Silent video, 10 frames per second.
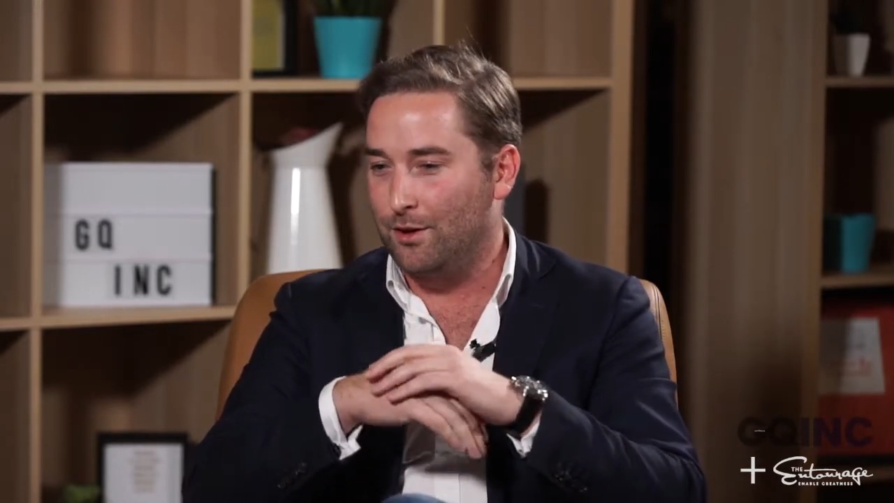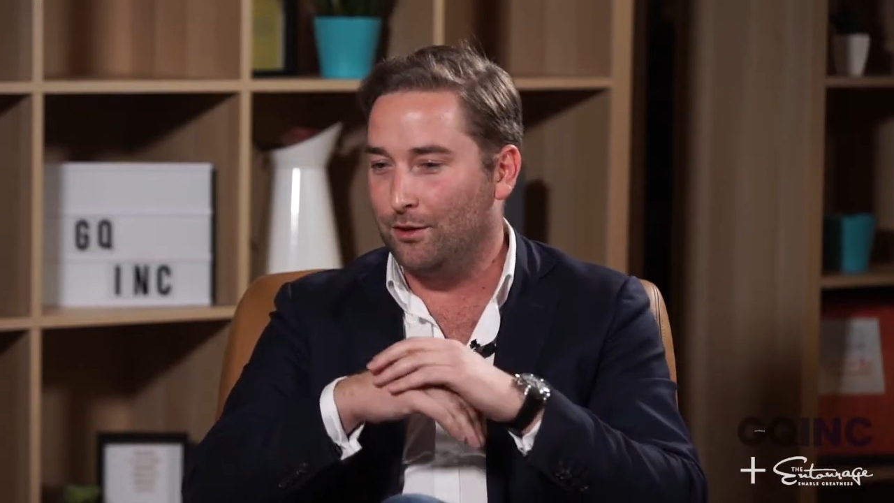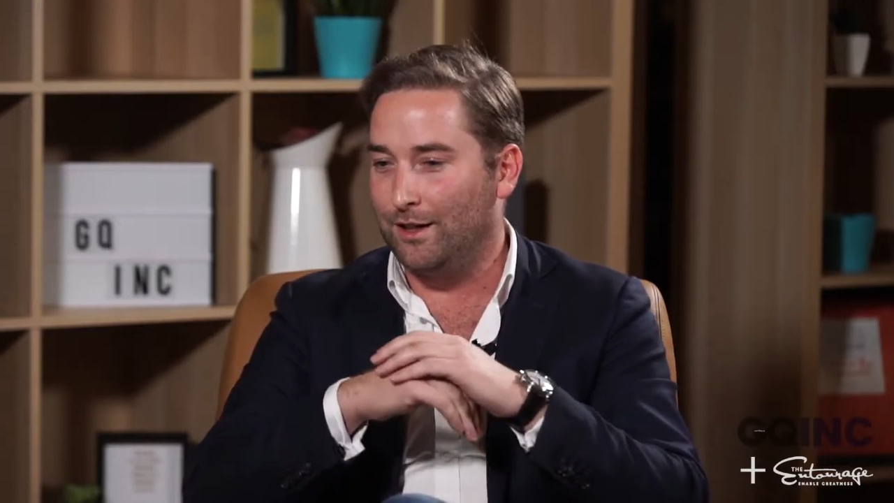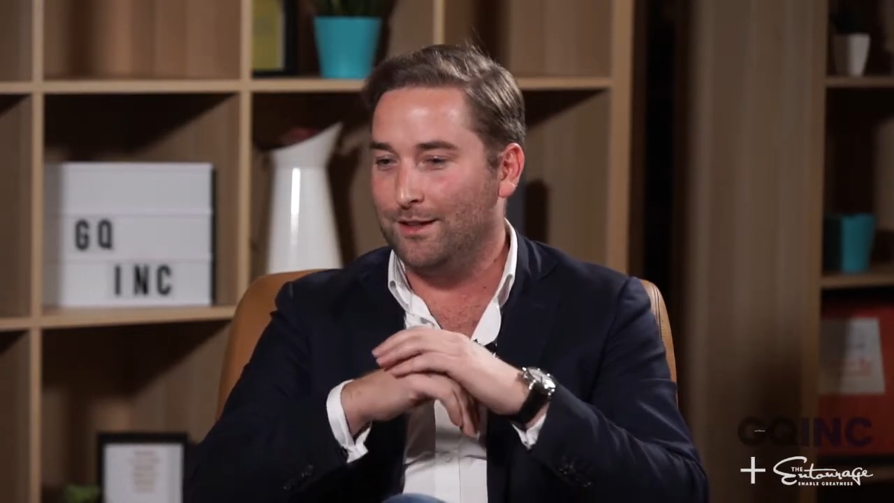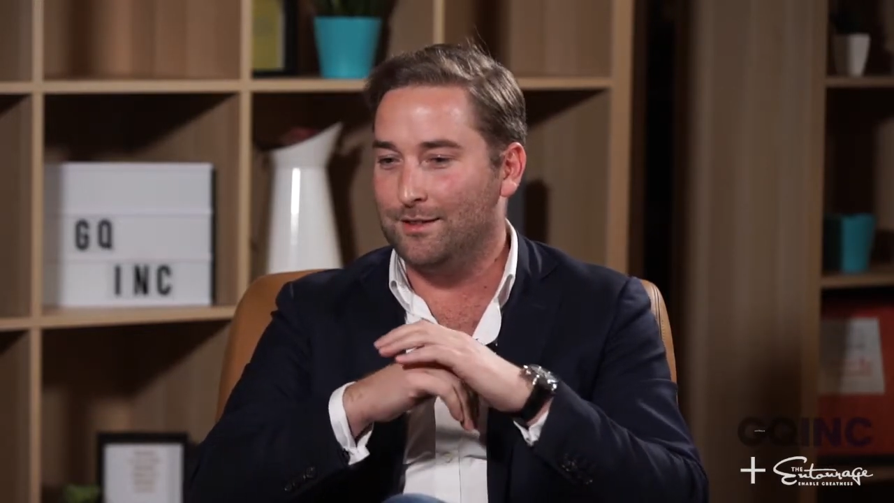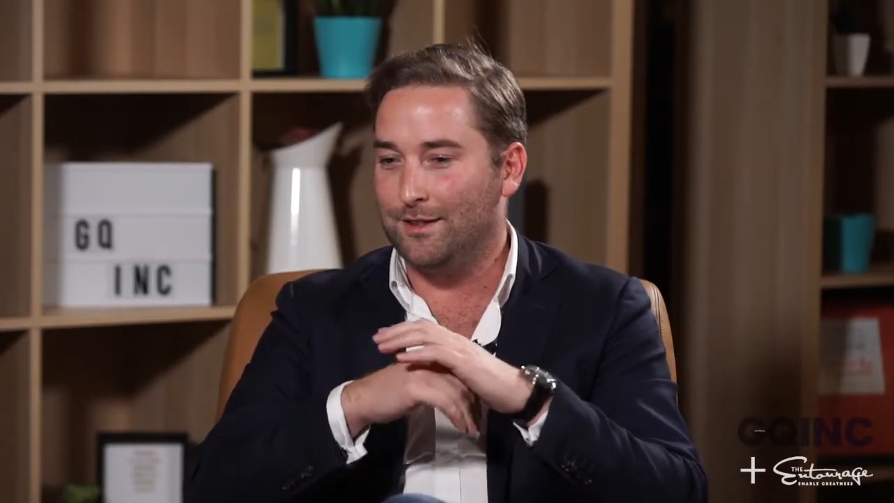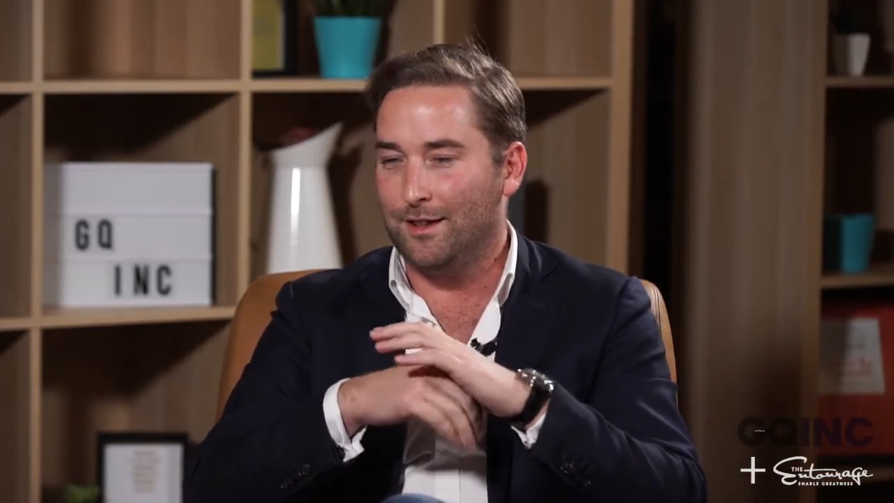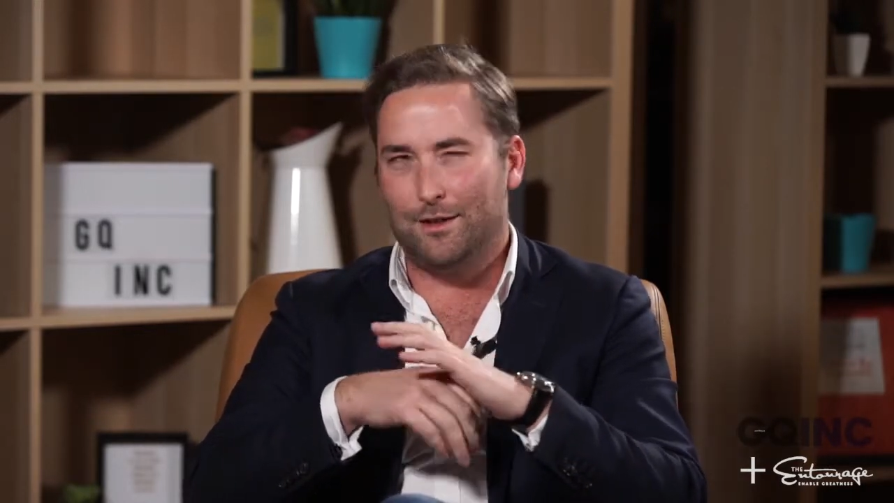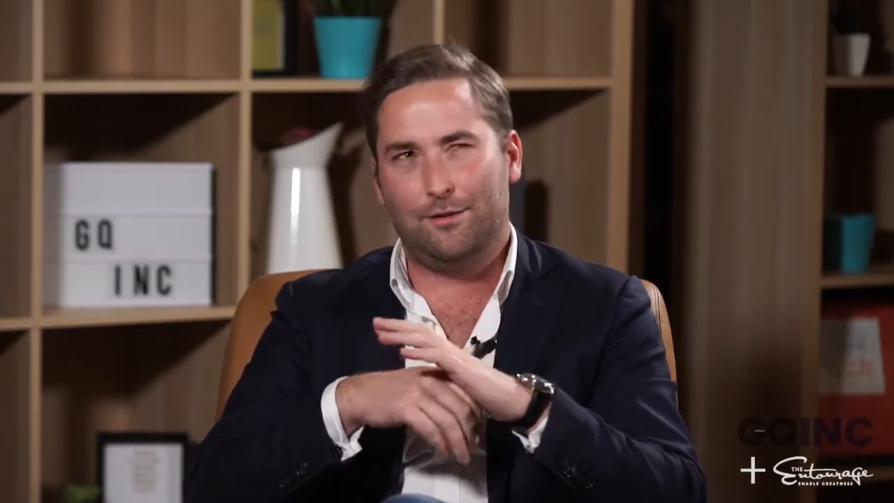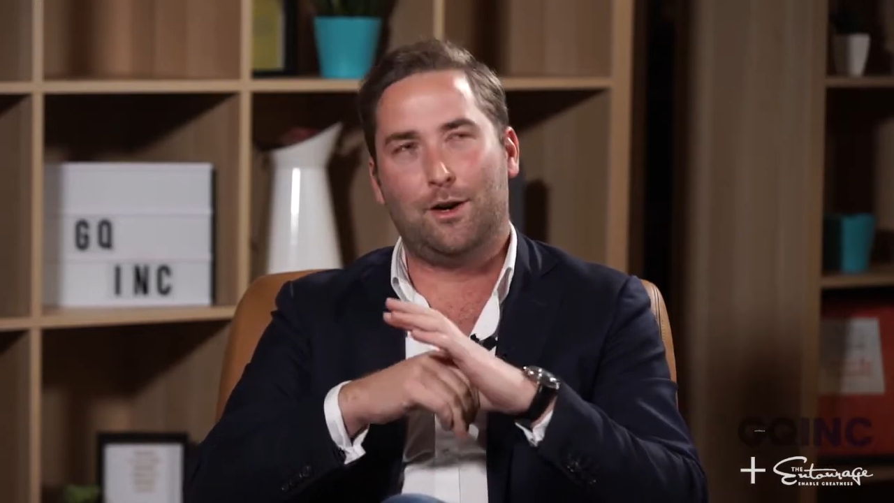colleagues,
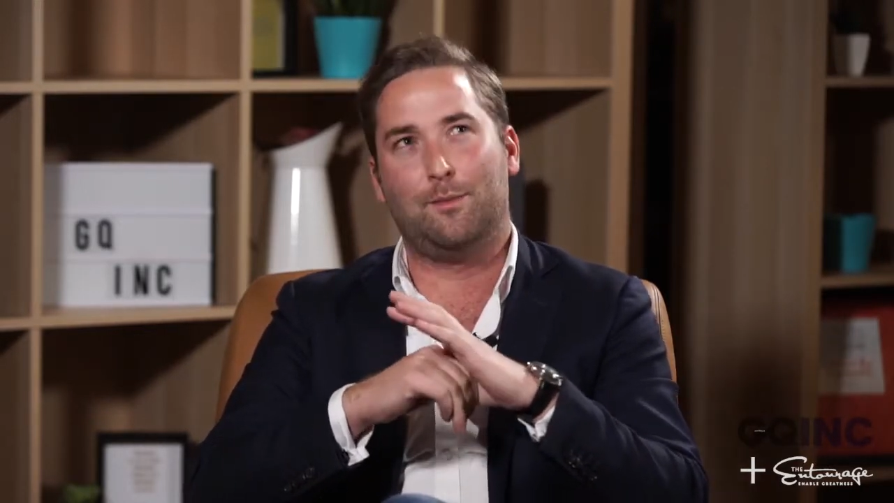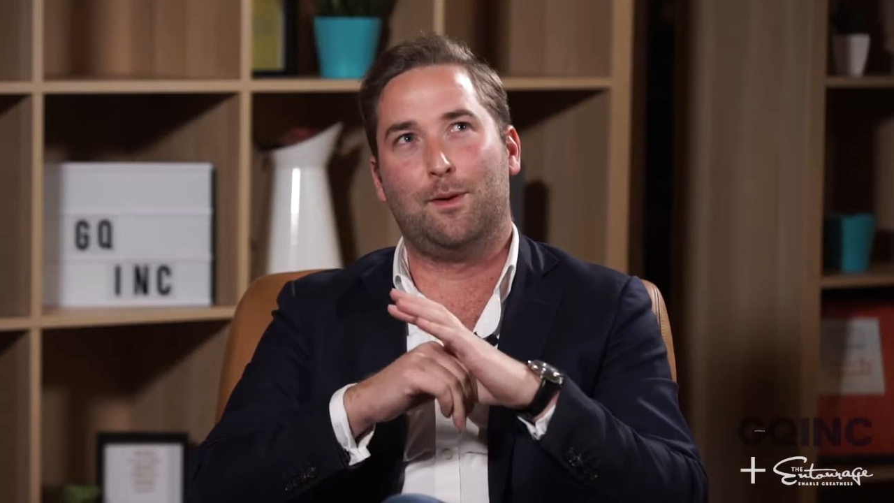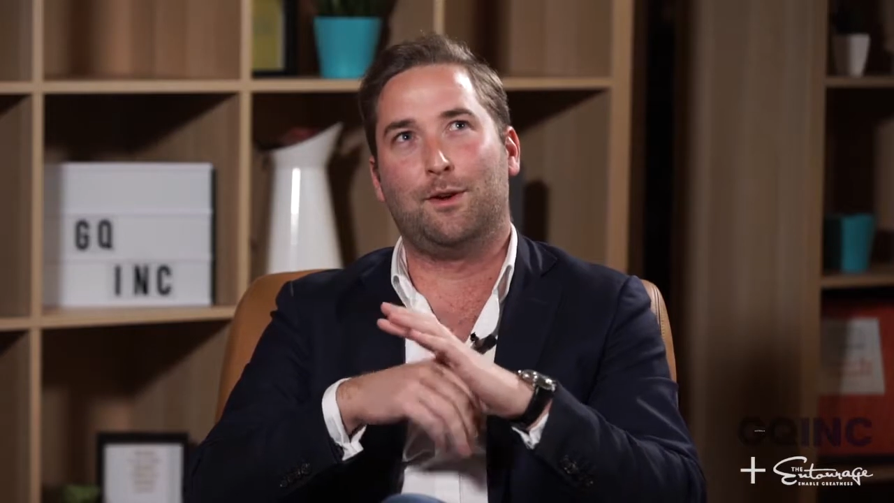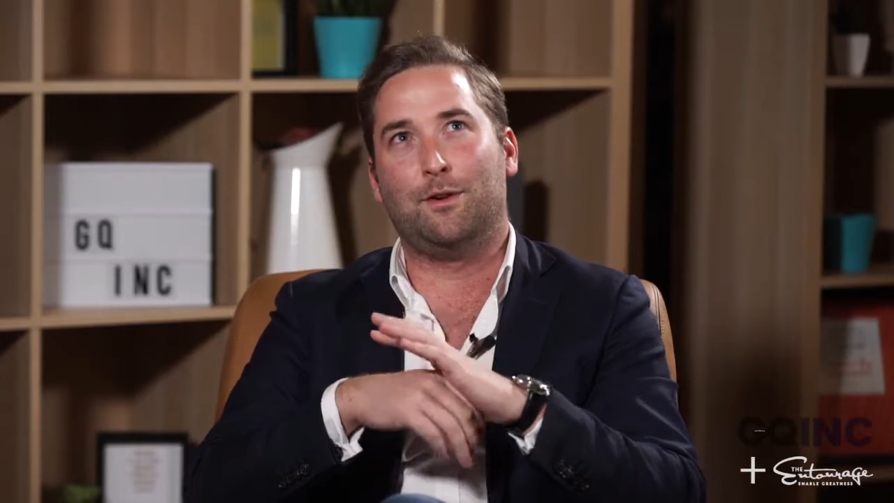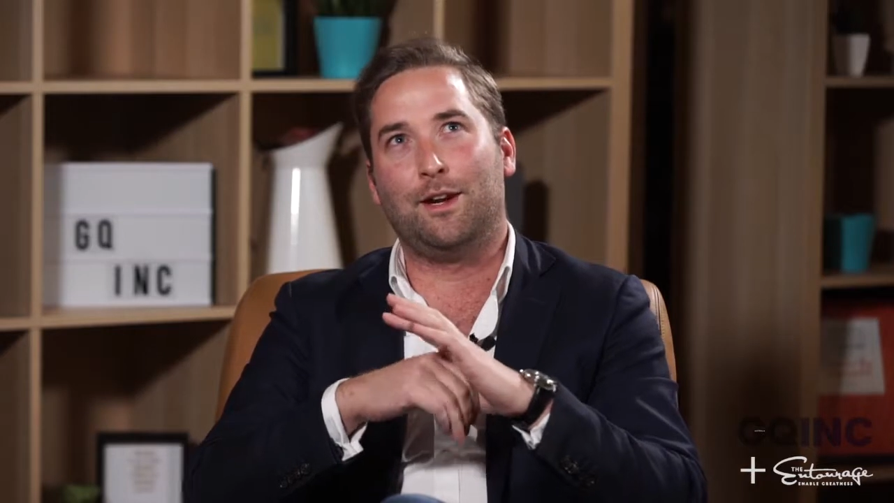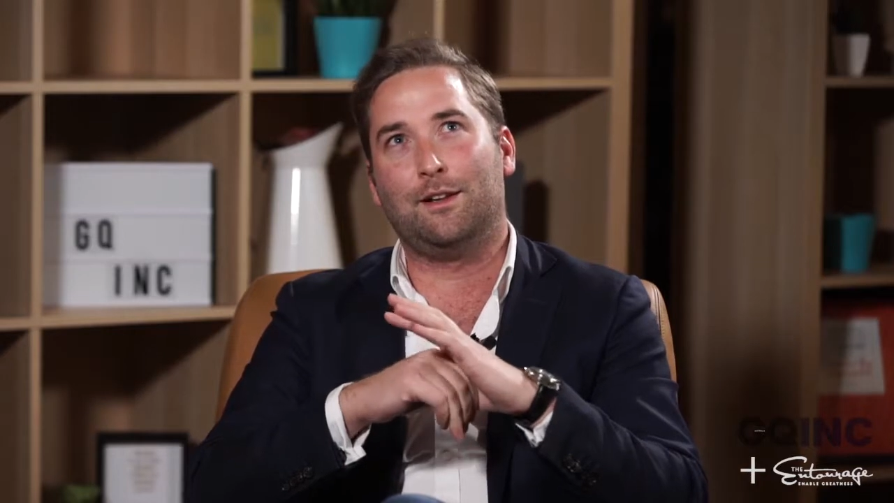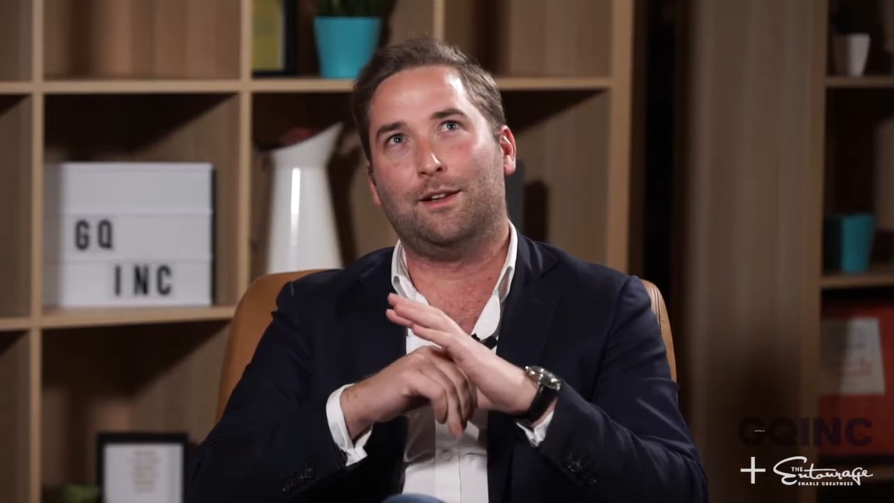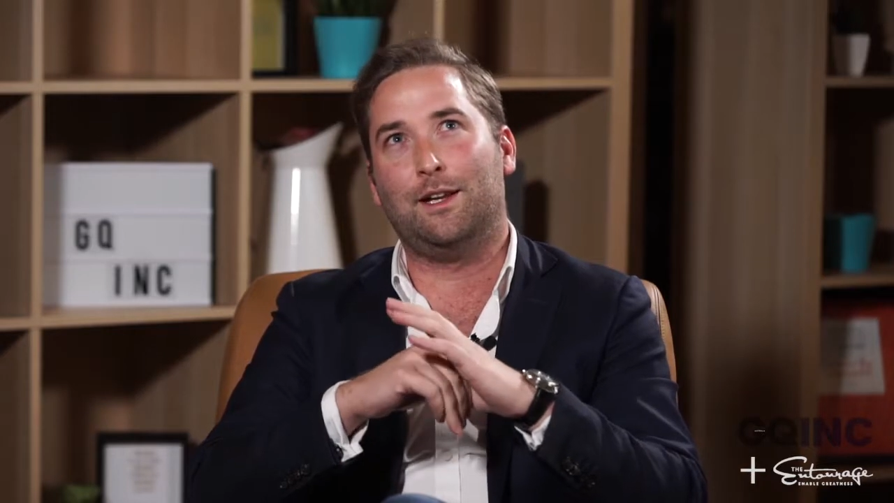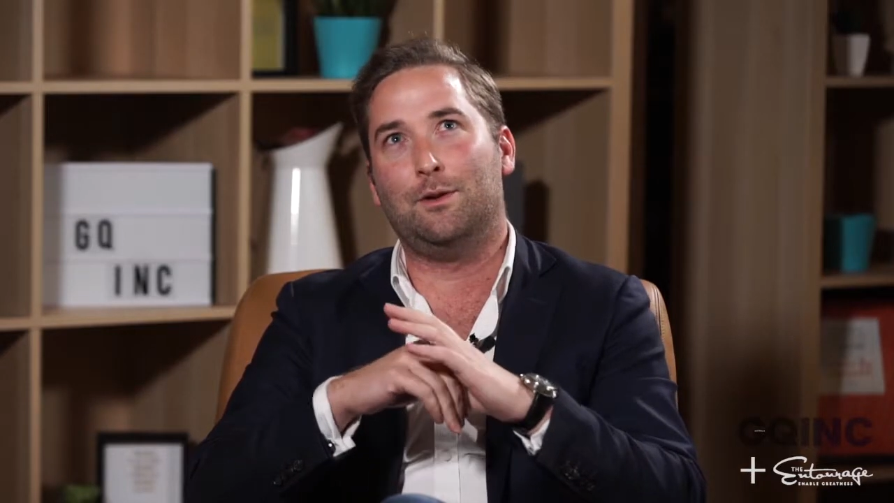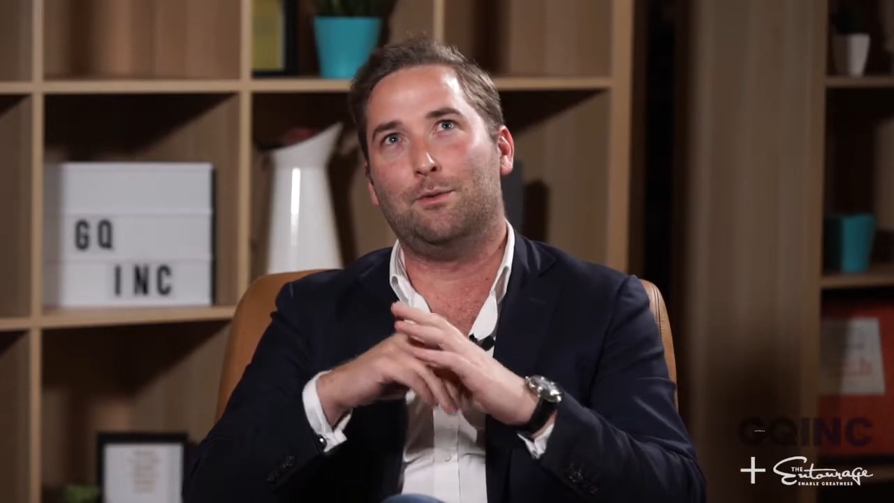if I remember correctly.